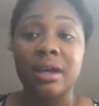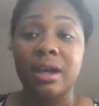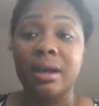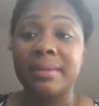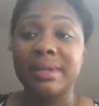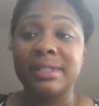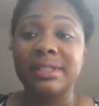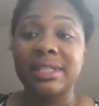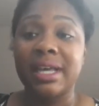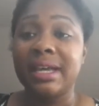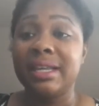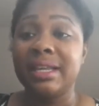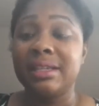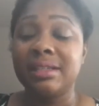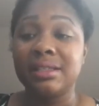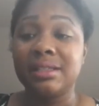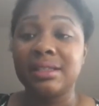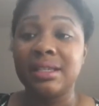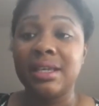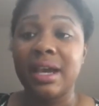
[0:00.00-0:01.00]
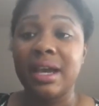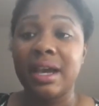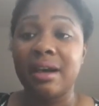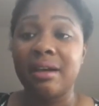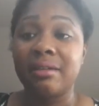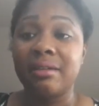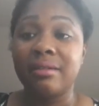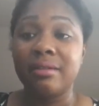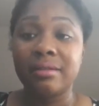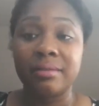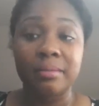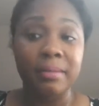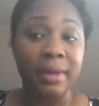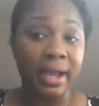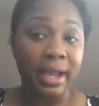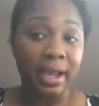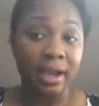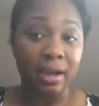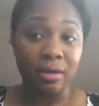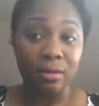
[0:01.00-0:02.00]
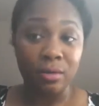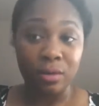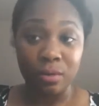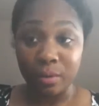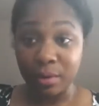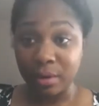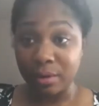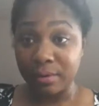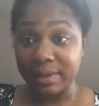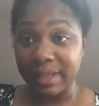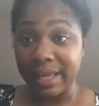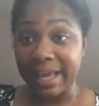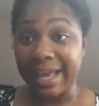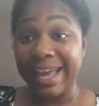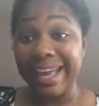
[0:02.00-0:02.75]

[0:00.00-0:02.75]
I'm excited to see how my hair will work with that.